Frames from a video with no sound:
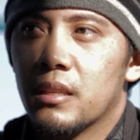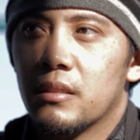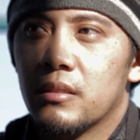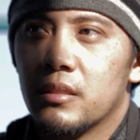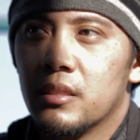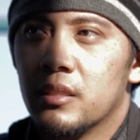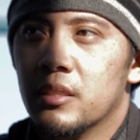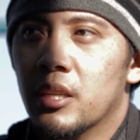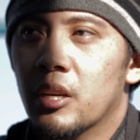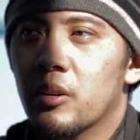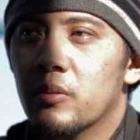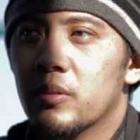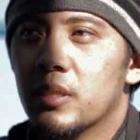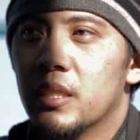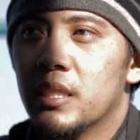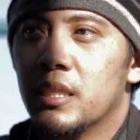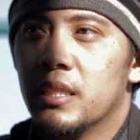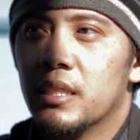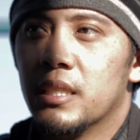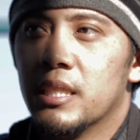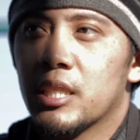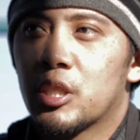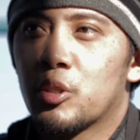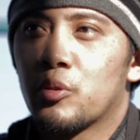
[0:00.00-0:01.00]
you know,
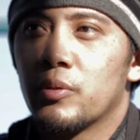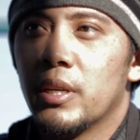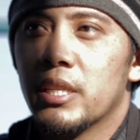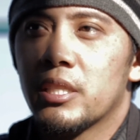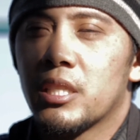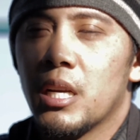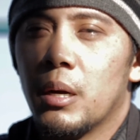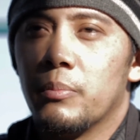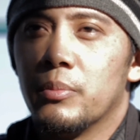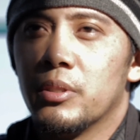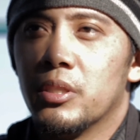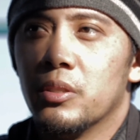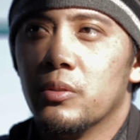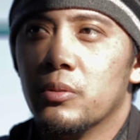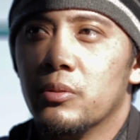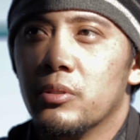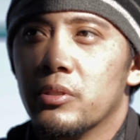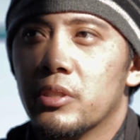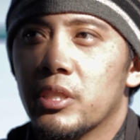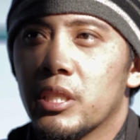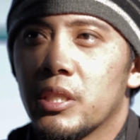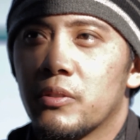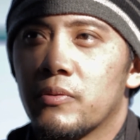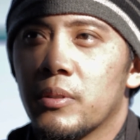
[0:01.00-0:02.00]
it, it creates
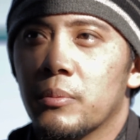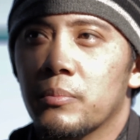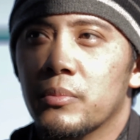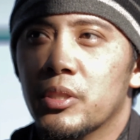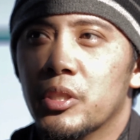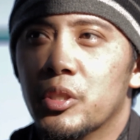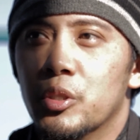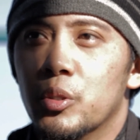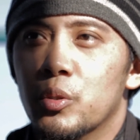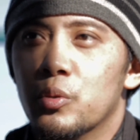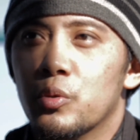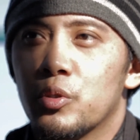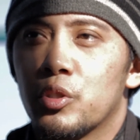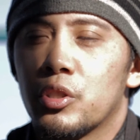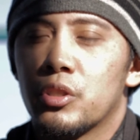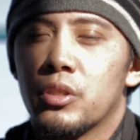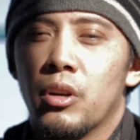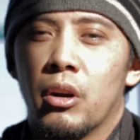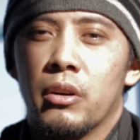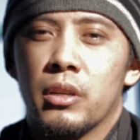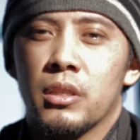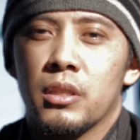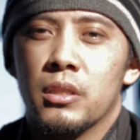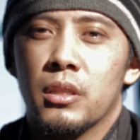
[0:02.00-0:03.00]
opportunities just from you
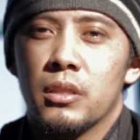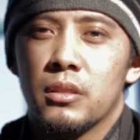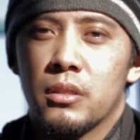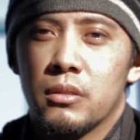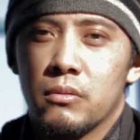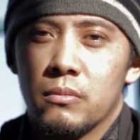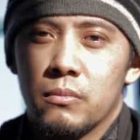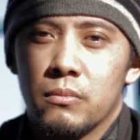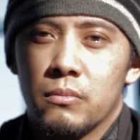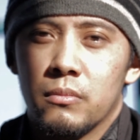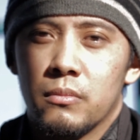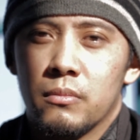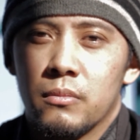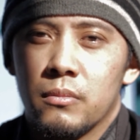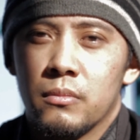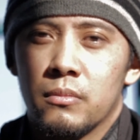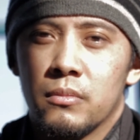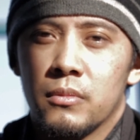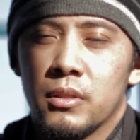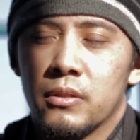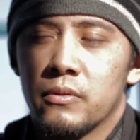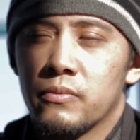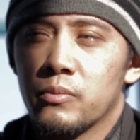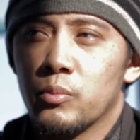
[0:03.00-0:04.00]
starting it,
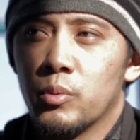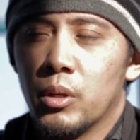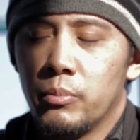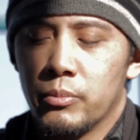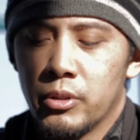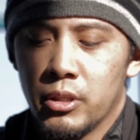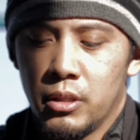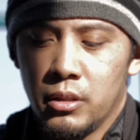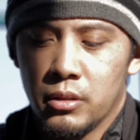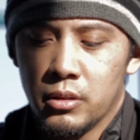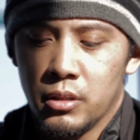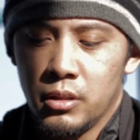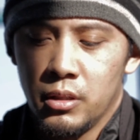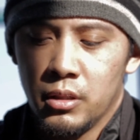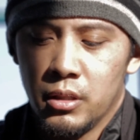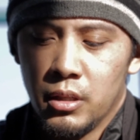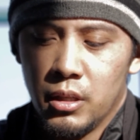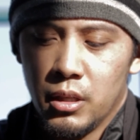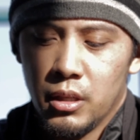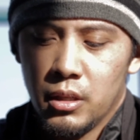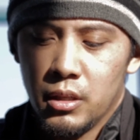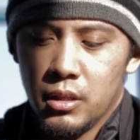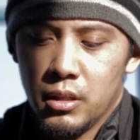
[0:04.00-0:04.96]
what I'm trying to say.